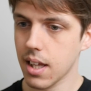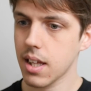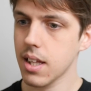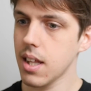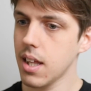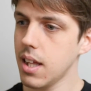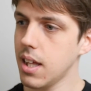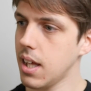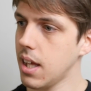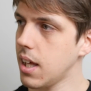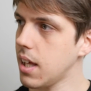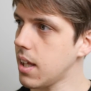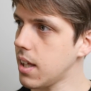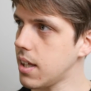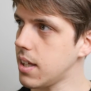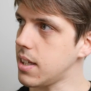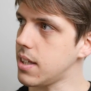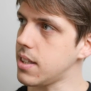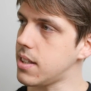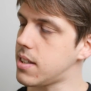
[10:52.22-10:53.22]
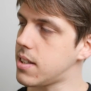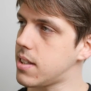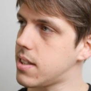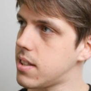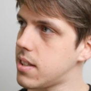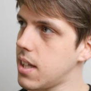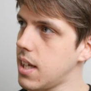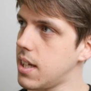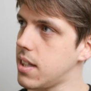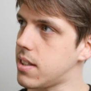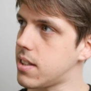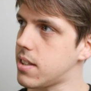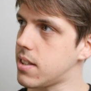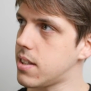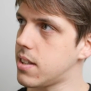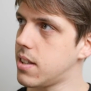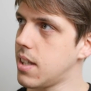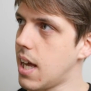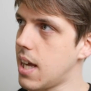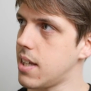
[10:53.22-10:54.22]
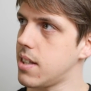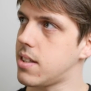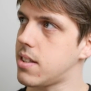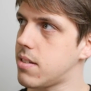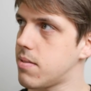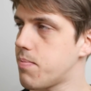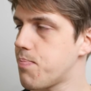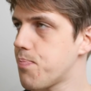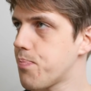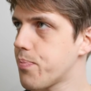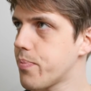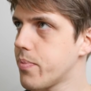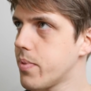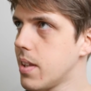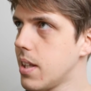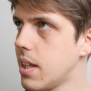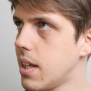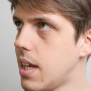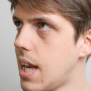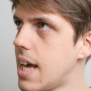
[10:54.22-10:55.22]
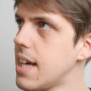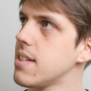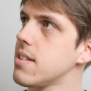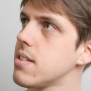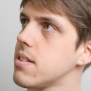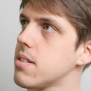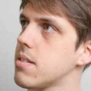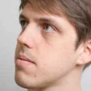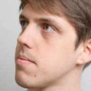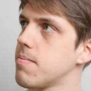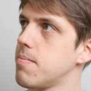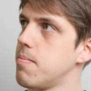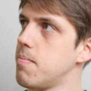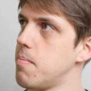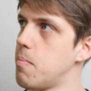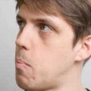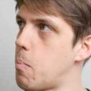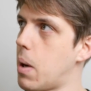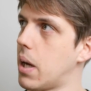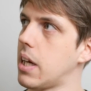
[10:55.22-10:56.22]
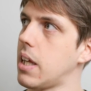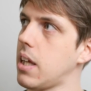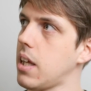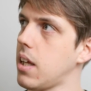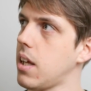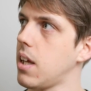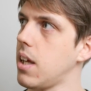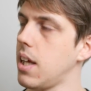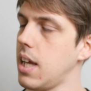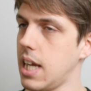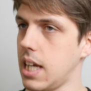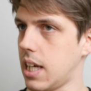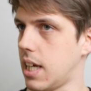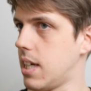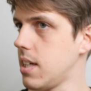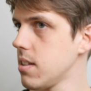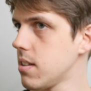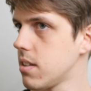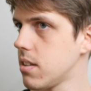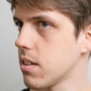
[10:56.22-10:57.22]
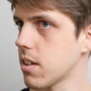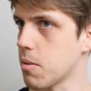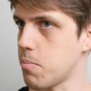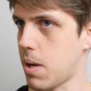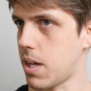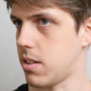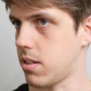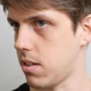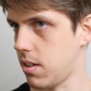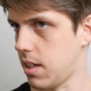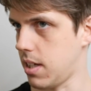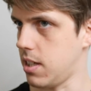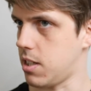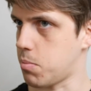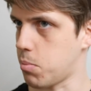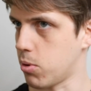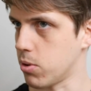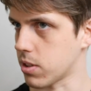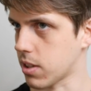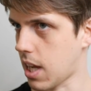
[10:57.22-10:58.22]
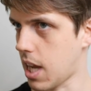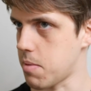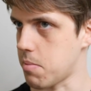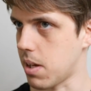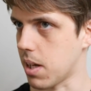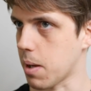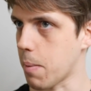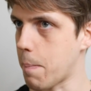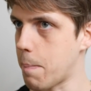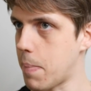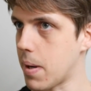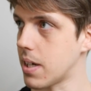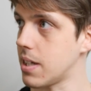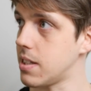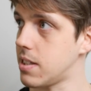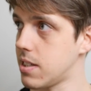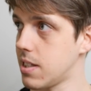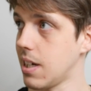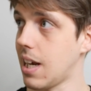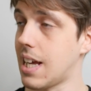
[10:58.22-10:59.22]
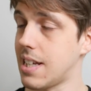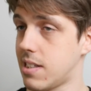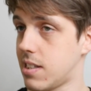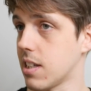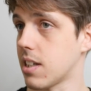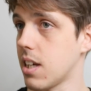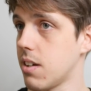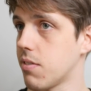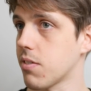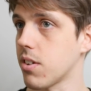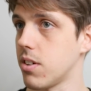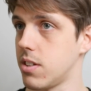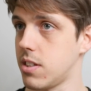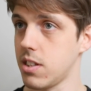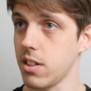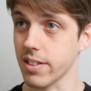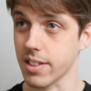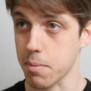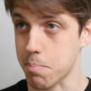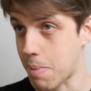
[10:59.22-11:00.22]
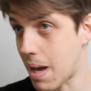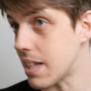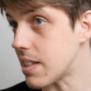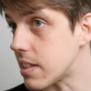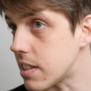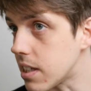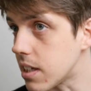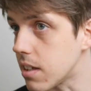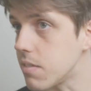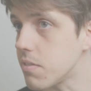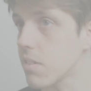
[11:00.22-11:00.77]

there's less money in it compared to esports gaming, but it still has significance, still is competitive.